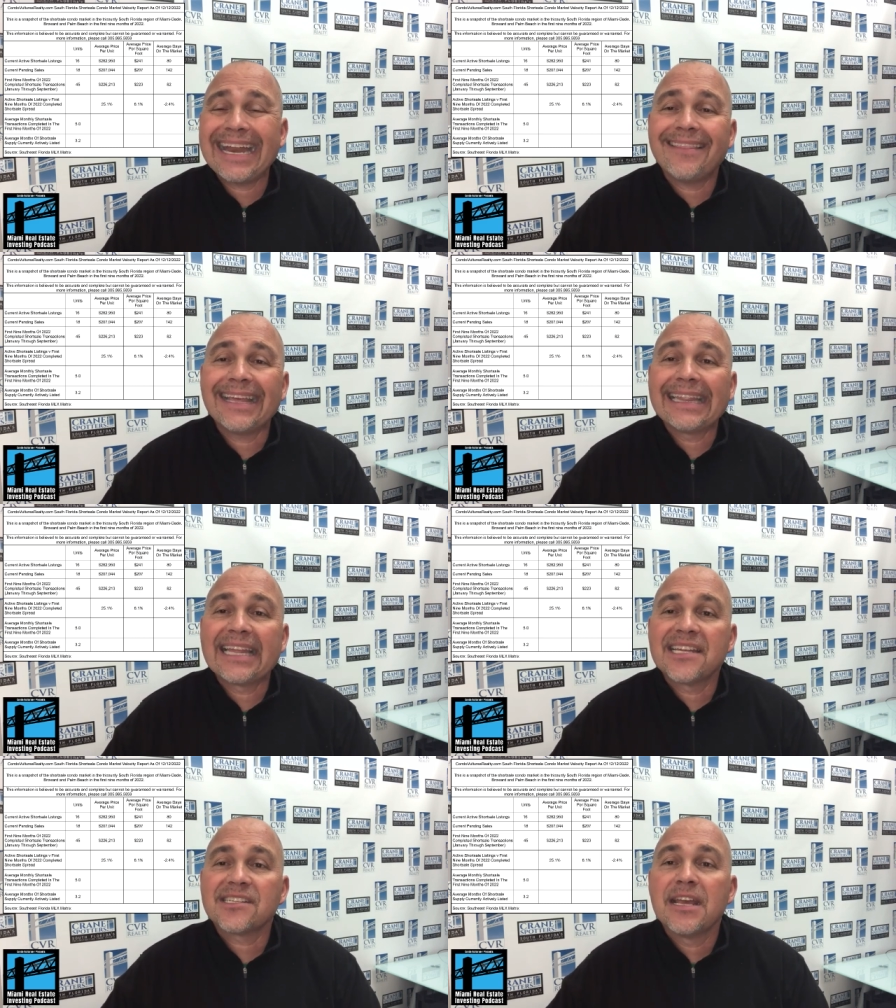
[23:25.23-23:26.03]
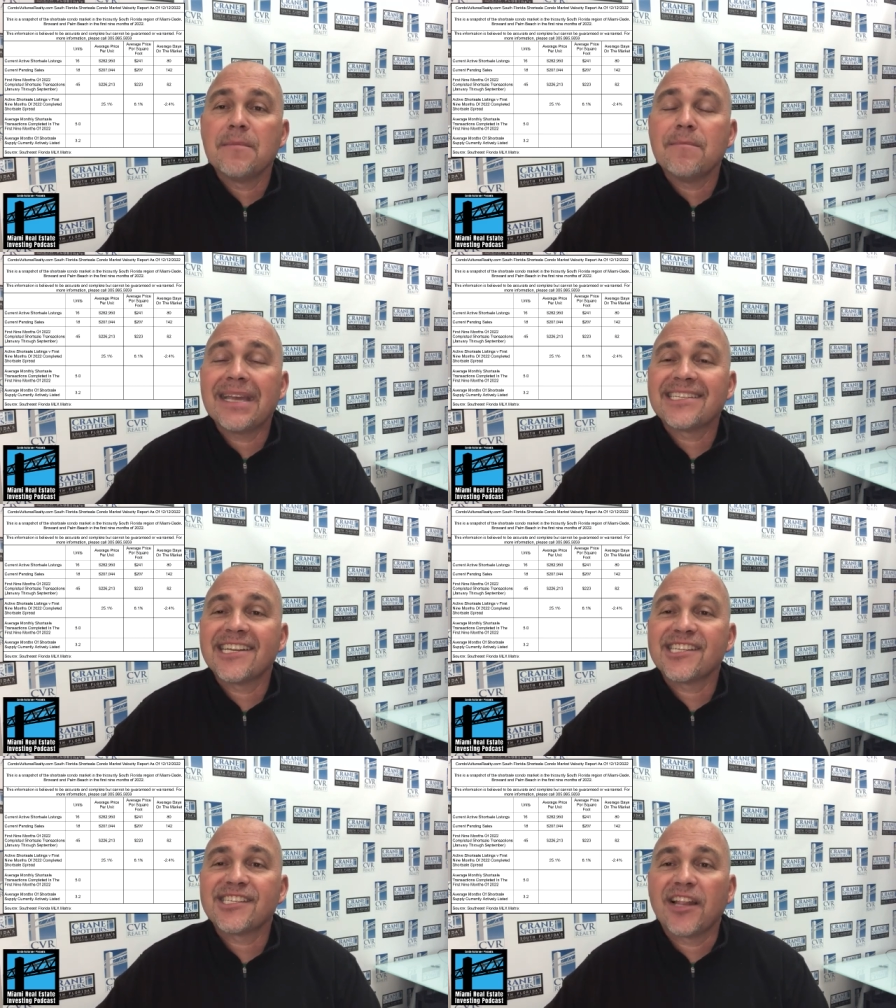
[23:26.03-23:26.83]
Anything less makes
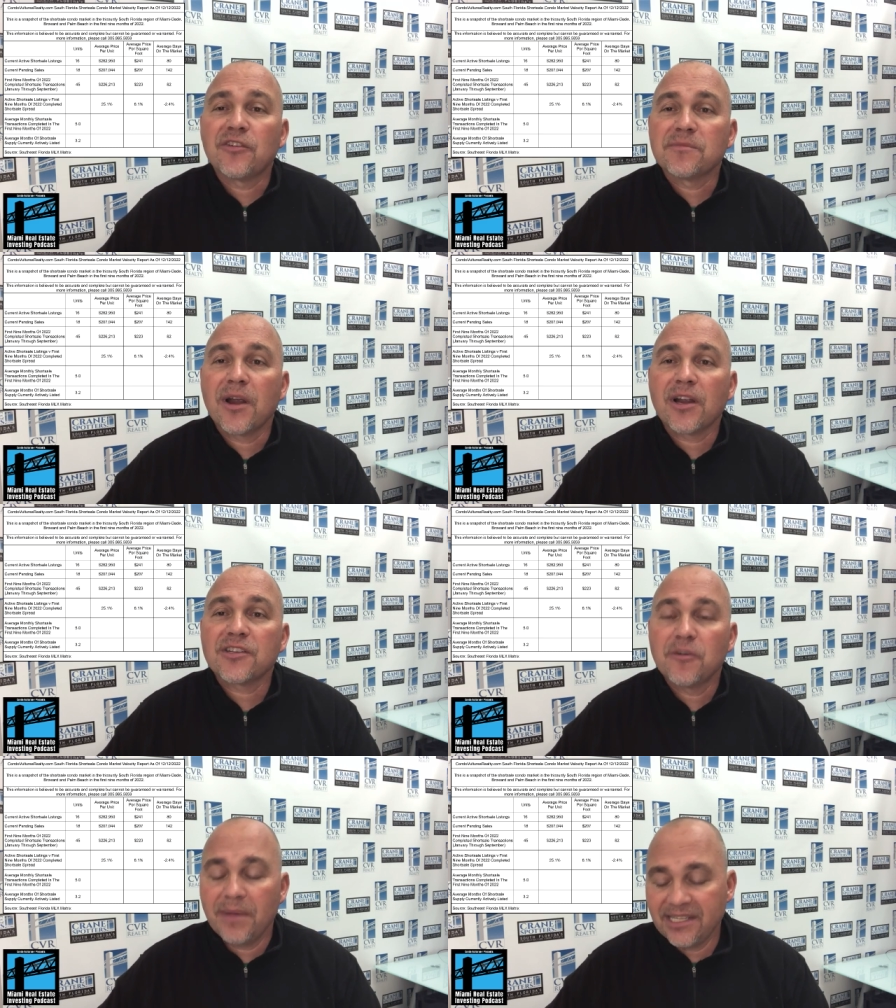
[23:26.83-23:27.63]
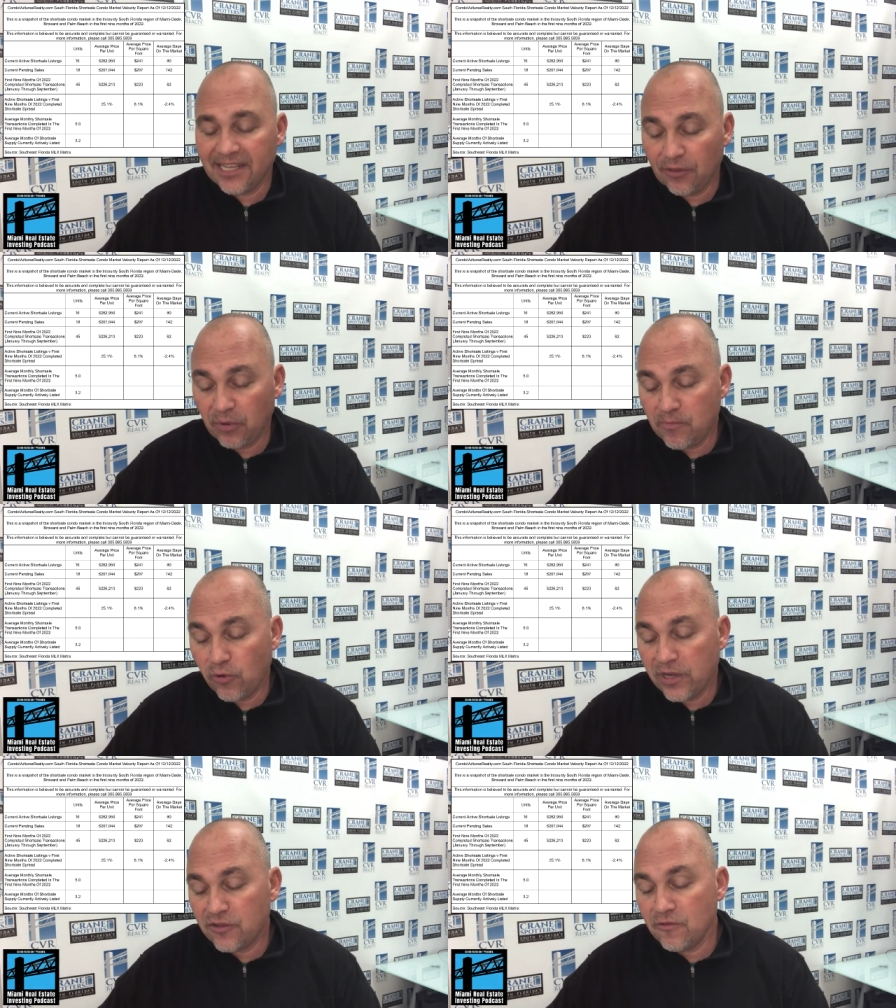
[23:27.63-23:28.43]
it a seller's market. So based on
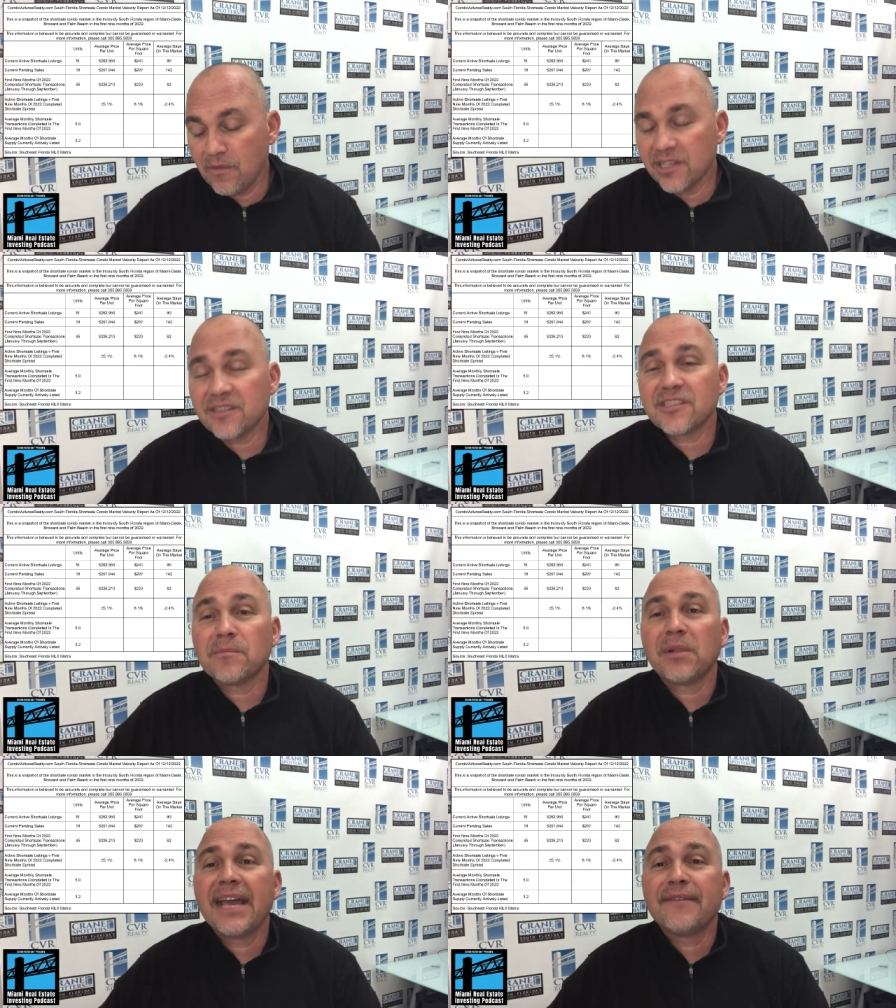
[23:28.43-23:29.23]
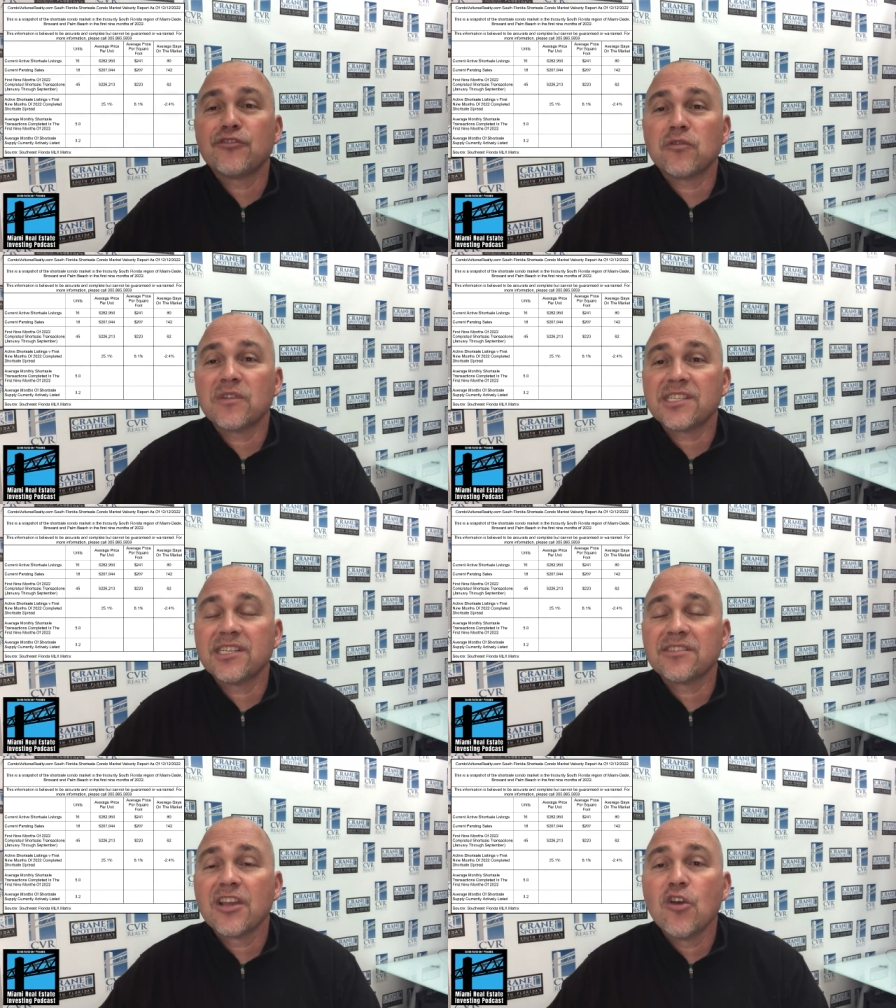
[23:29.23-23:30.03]
3.2 months of supply of short
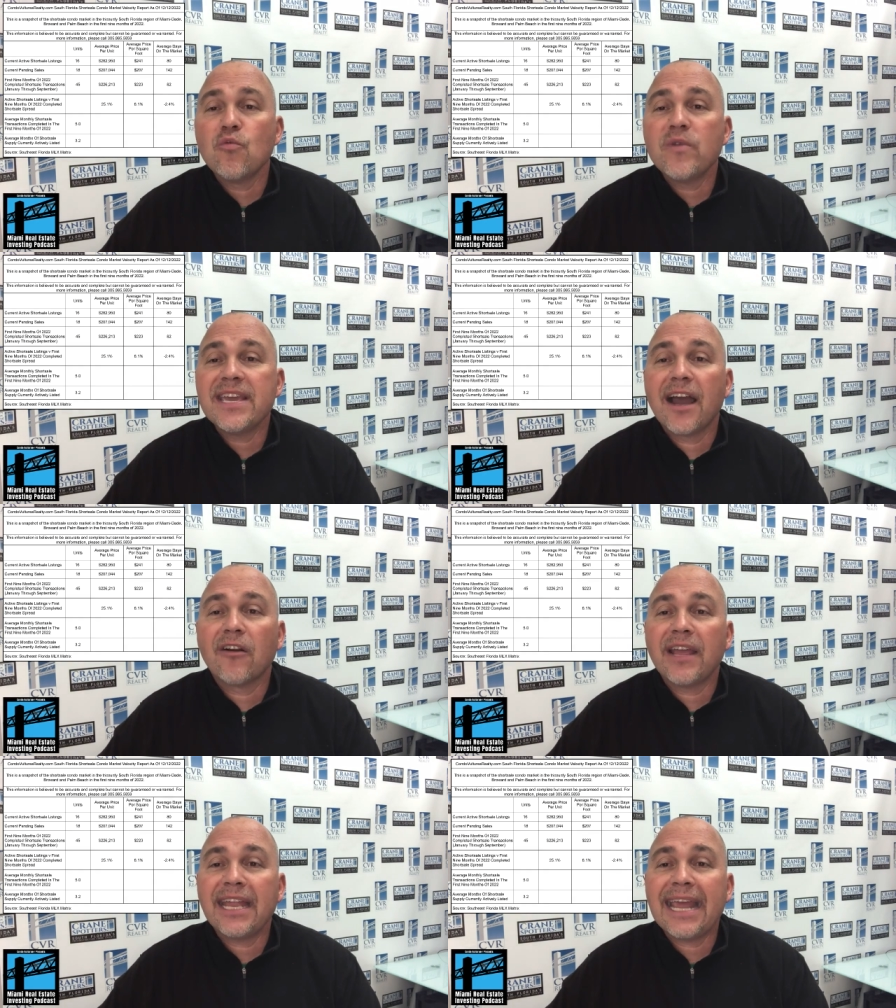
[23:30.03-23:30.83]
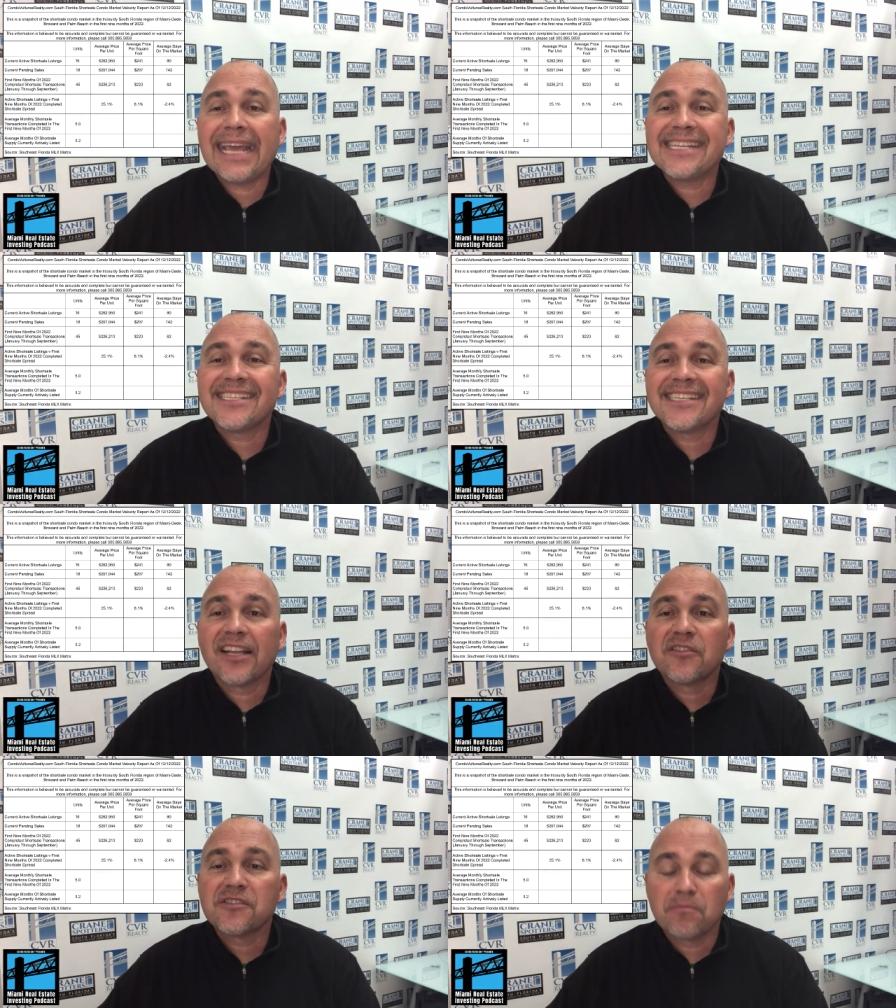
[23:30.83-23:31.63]
sales, we are in a
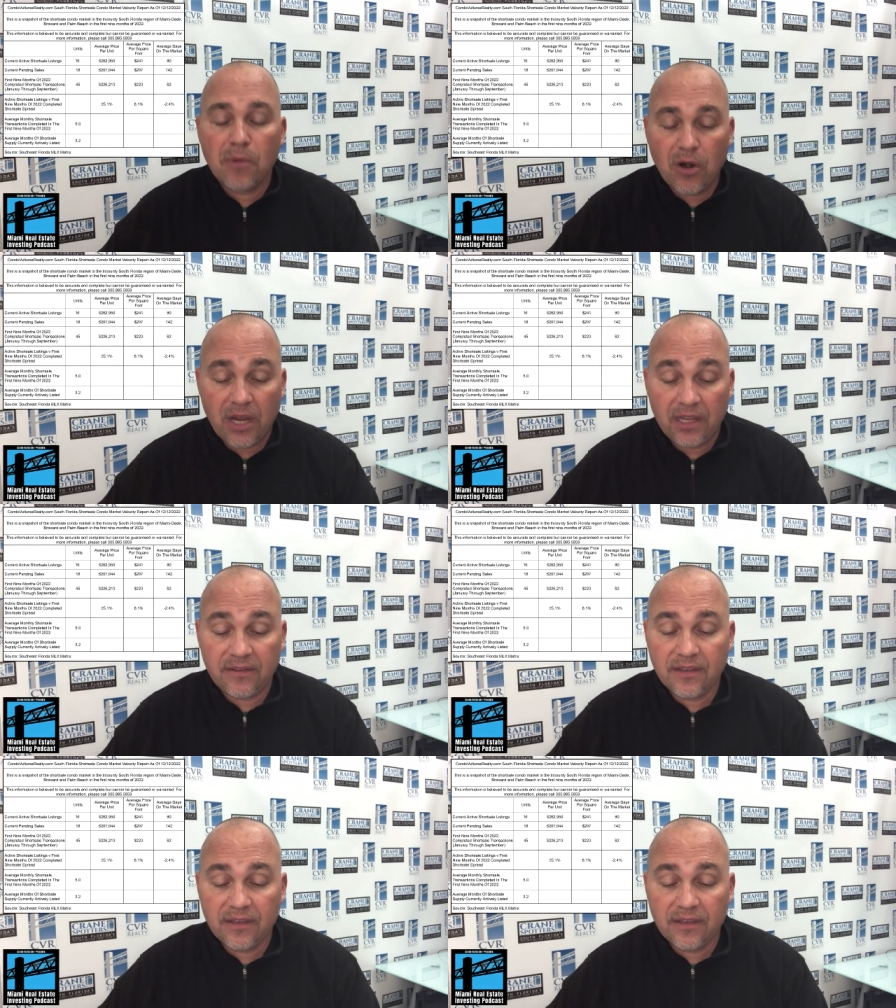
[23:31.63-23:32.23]
seller's market.